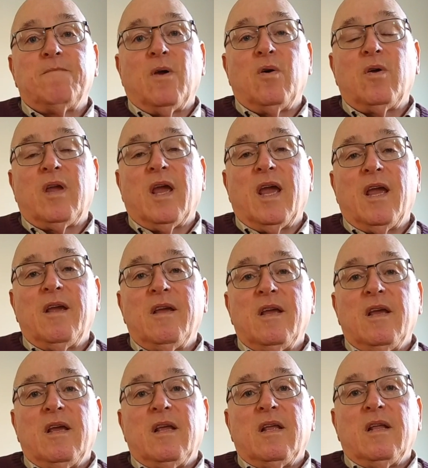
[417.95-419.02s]
Okay?
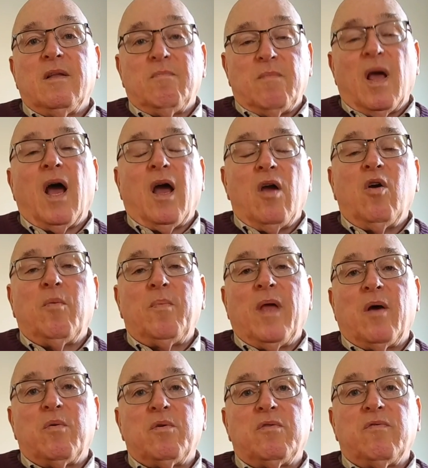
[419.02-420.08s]
I hope
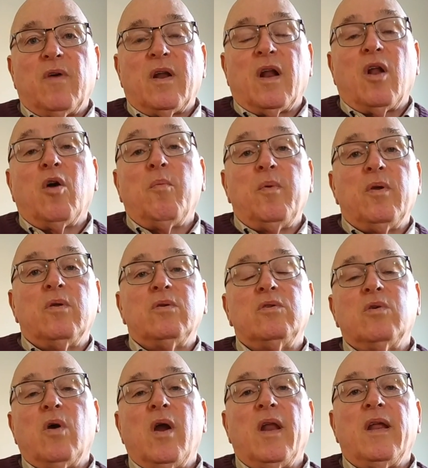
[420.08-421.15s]
that was fun. I hope you
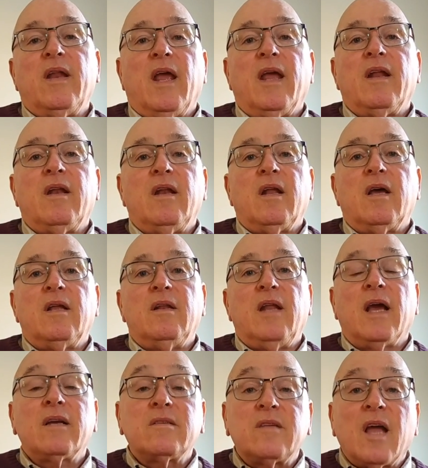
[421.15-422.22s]
enjoyed it. And
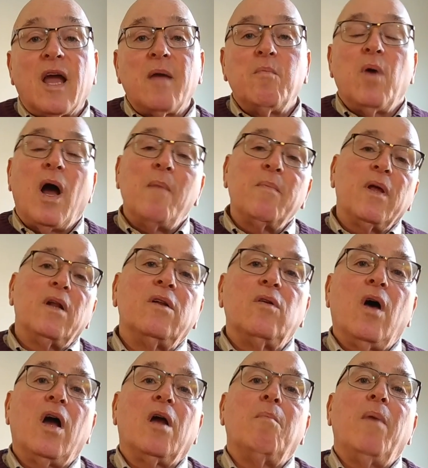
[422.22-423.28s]
next time I'm to
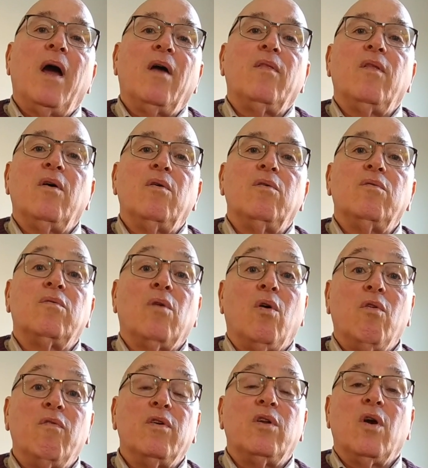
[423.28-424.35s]
talk about those
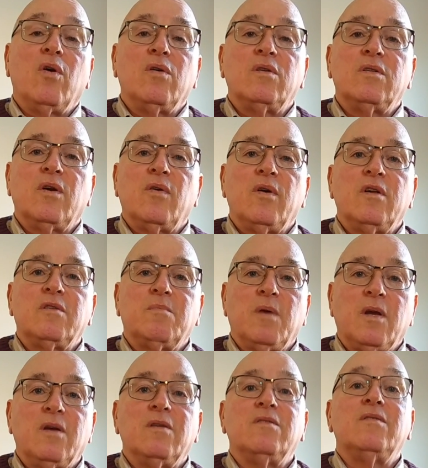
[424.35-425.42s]
overtone series
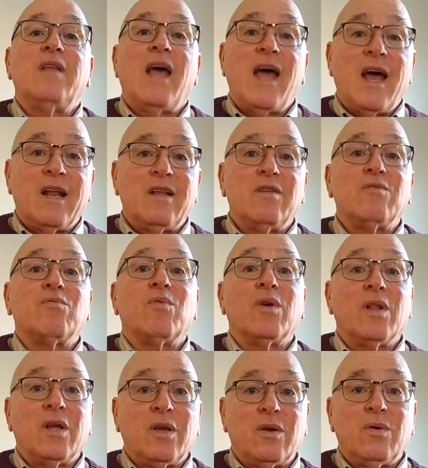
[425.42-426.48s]
because that is
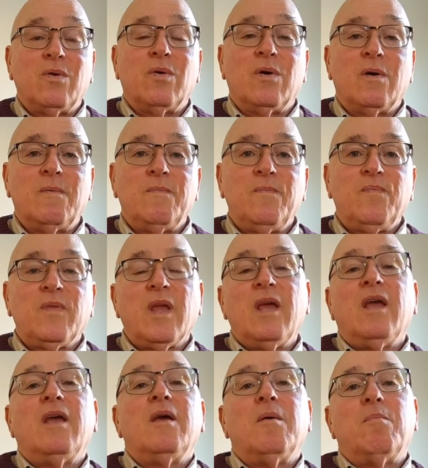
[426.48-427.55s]
really cool.
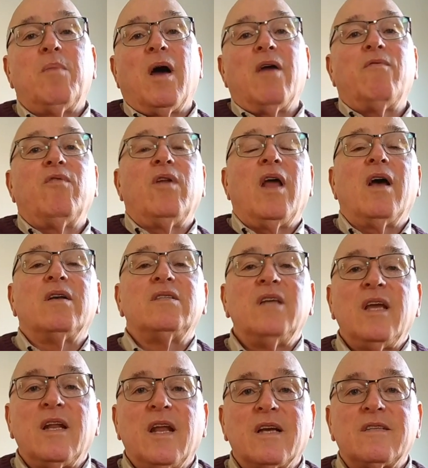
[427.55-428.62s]
Bye for now.
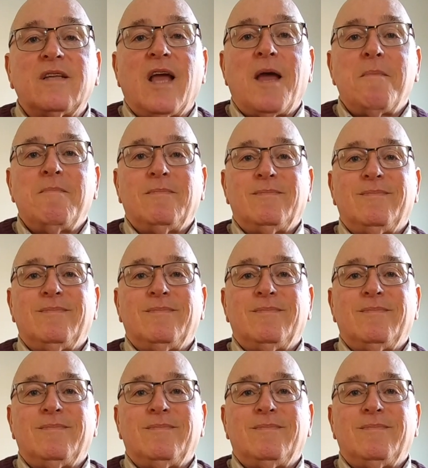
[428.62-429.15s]
See you next time.